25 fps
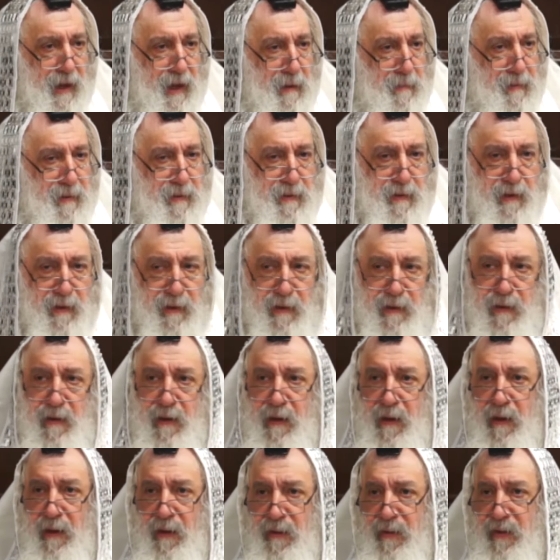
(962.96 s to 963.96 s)
I mean,
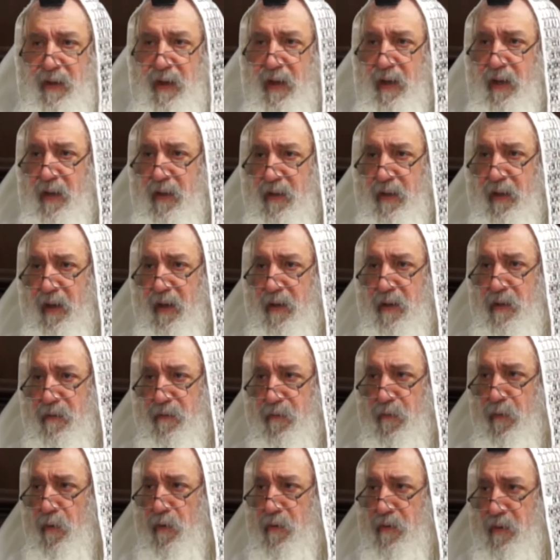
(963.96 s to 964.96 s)
there is
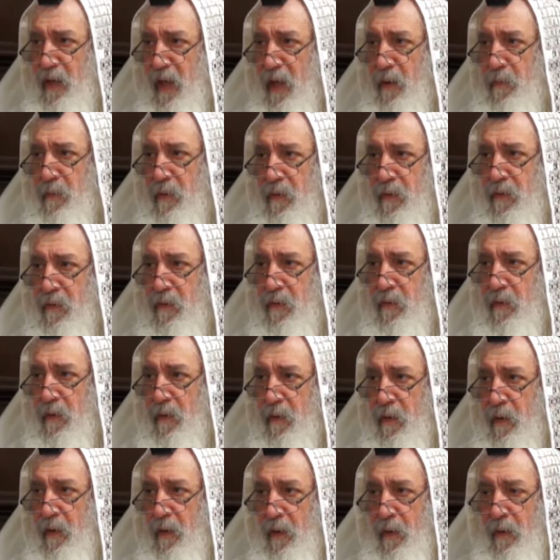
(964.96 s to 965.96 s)
false diamonds.
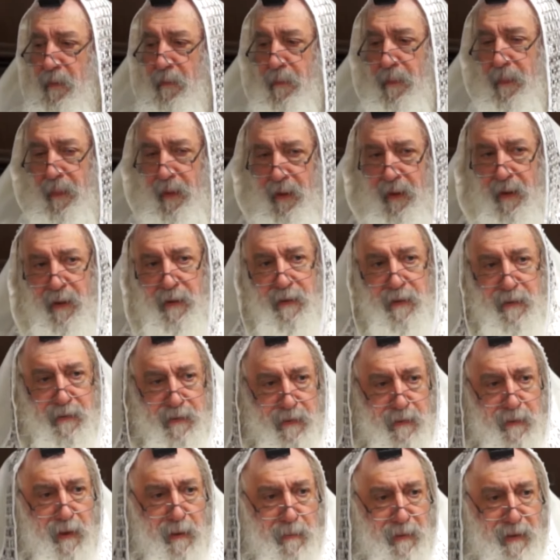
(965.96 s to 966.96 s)

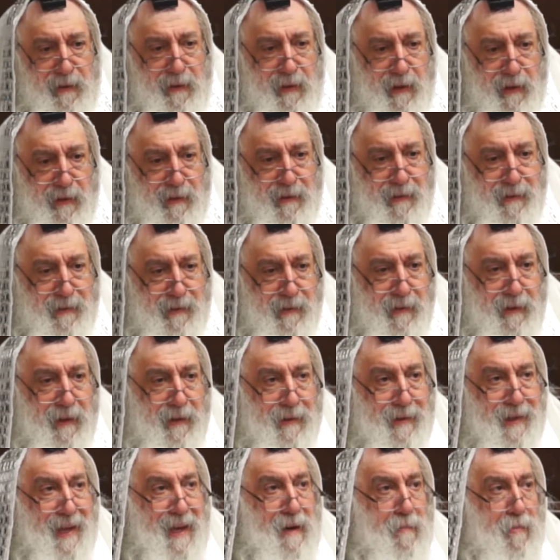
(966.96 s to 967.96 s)
I mean,
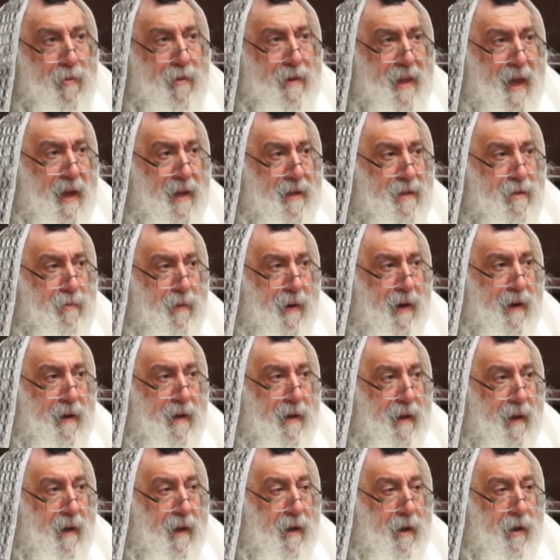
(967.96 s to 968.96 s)
the emunah as well.
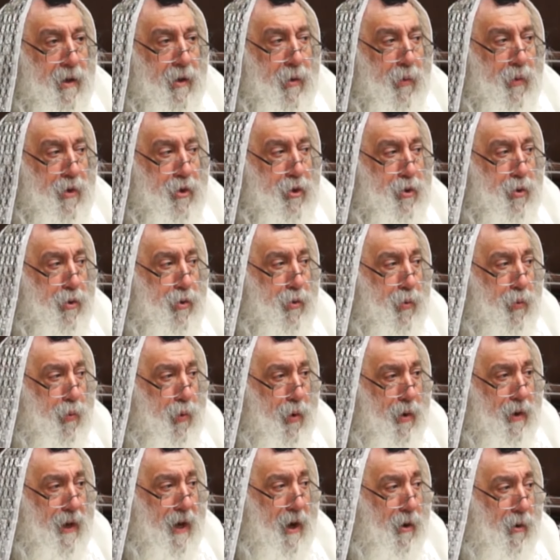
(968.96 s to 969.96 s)
We should
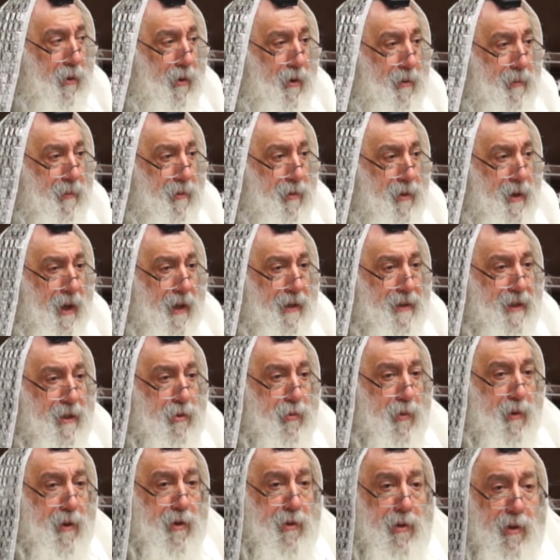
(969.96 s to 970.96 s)
work our emunah
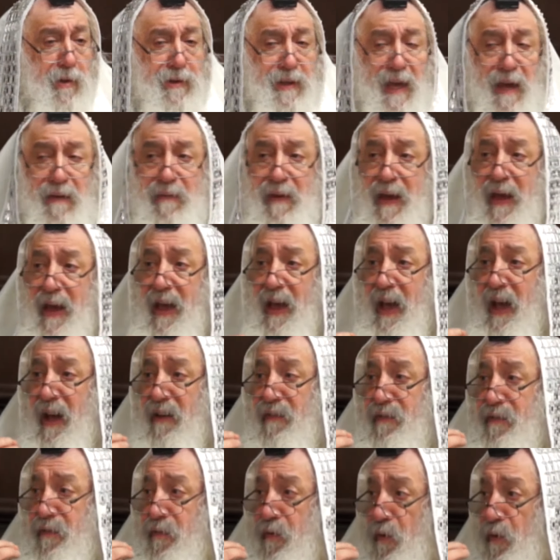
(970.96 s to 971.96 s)
that we will not have
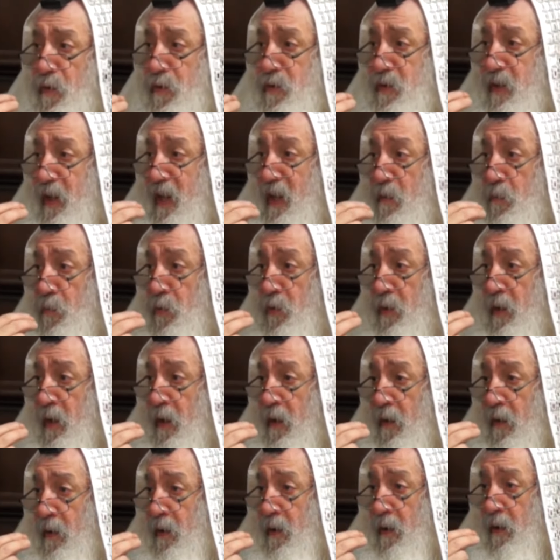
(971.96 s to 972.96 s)
a false
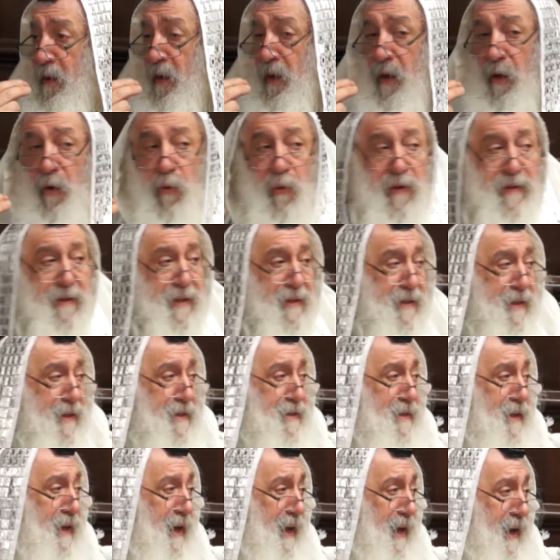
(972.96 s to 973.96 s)
emunah. What it
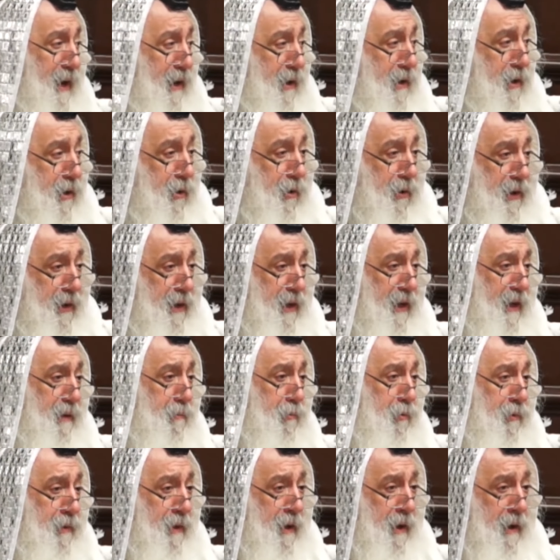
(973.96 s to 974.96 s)
is, a real
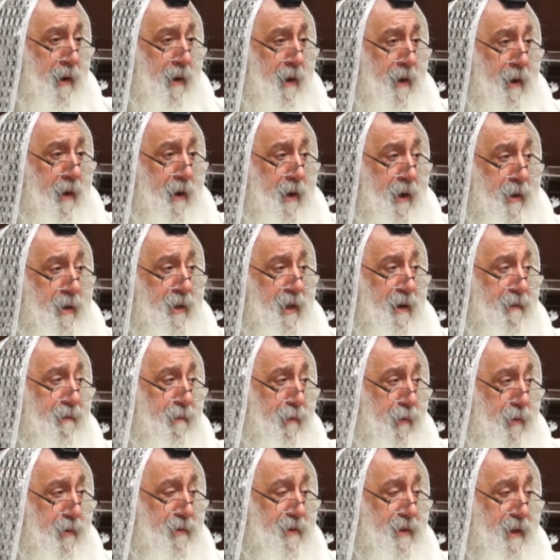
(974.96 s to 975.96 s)
emunah and a
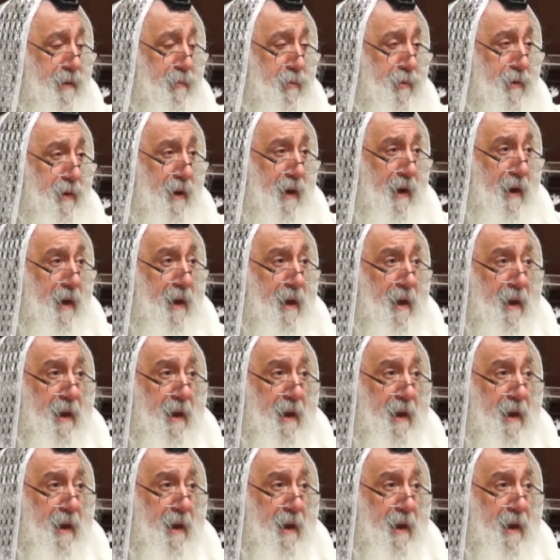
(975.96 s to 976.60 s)
false emunah.